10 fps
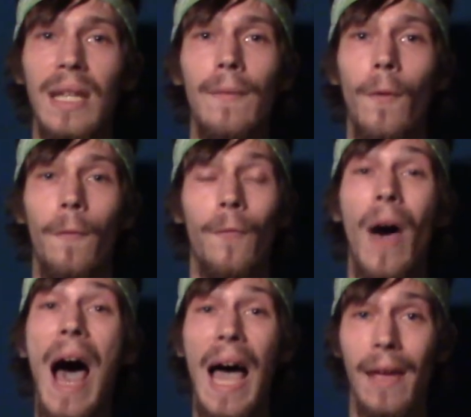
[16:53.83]
Evil
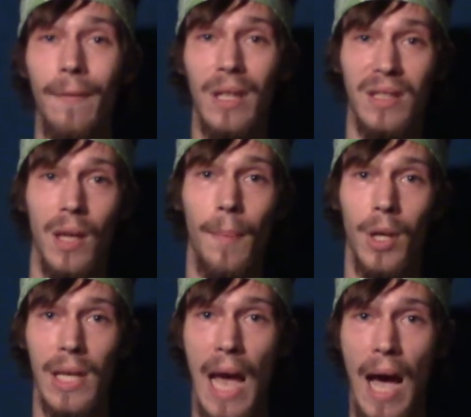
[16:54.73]
5 is number
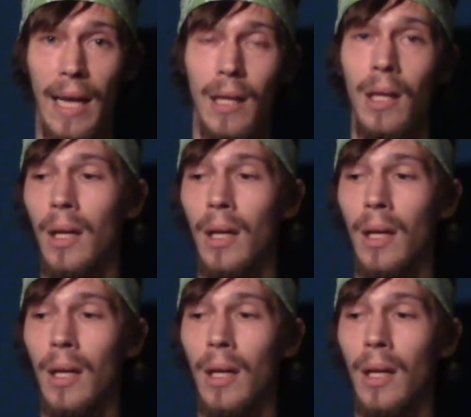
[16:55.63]
9.